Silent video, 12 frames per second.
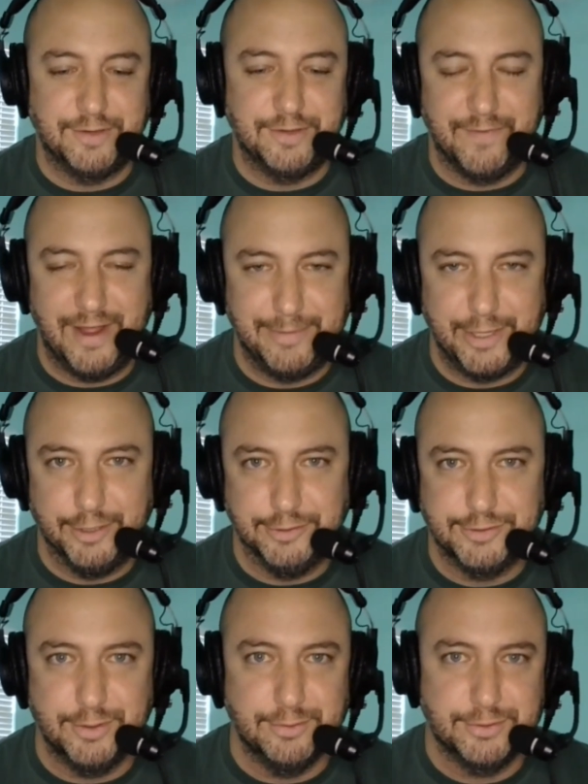You can find me on
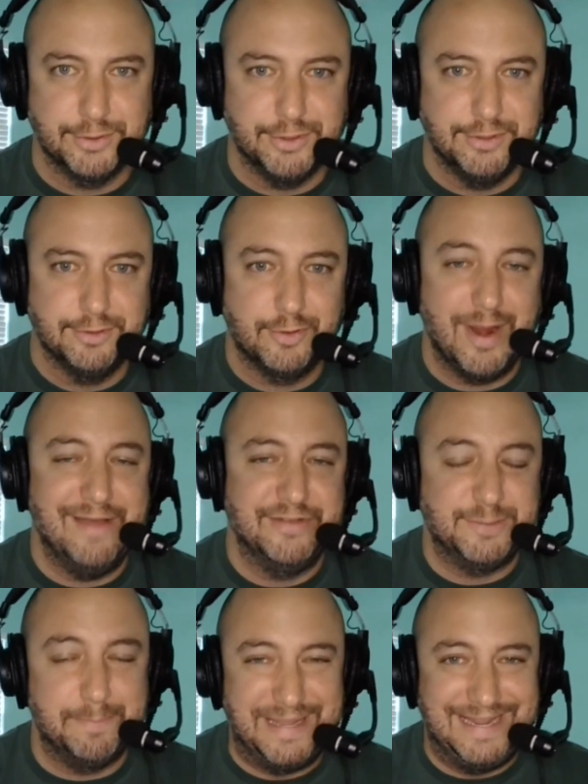social,
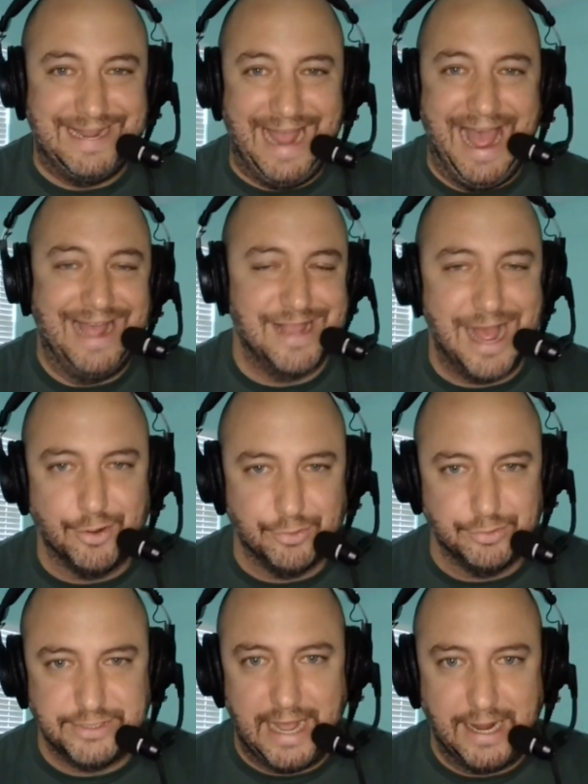
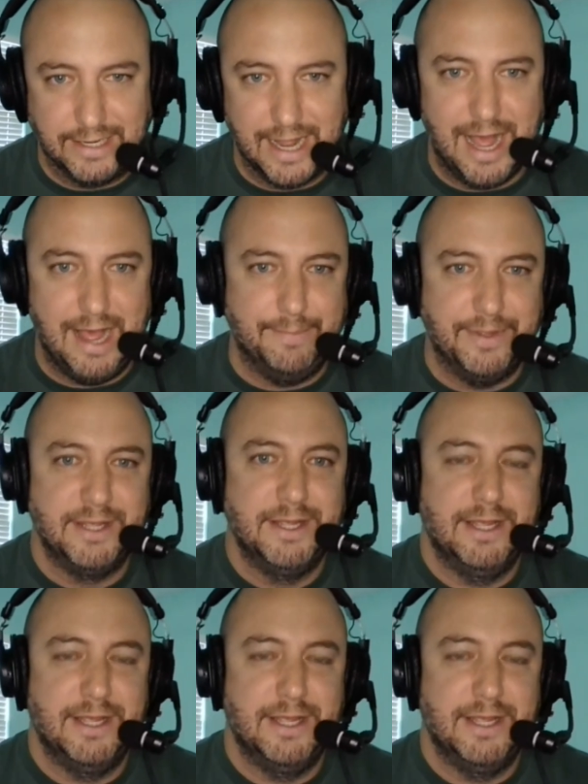kravitzb@yahoo.com.